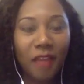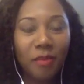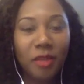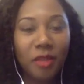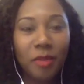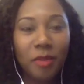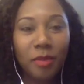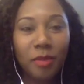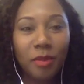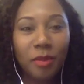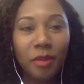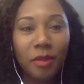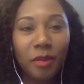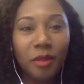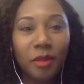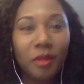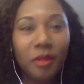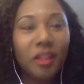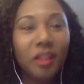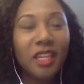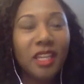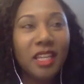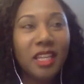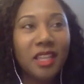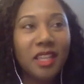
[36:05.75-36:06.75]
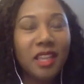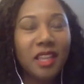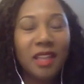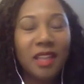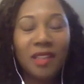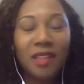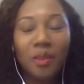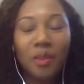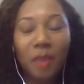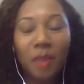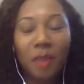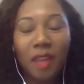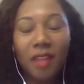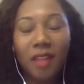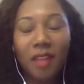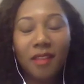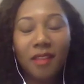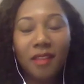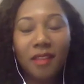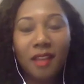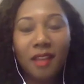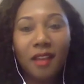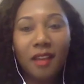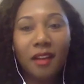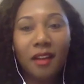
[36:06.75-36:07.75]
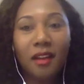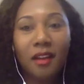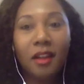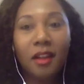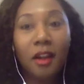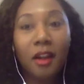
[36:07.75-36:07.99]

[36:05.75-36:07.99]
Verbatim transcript: people in that space that are,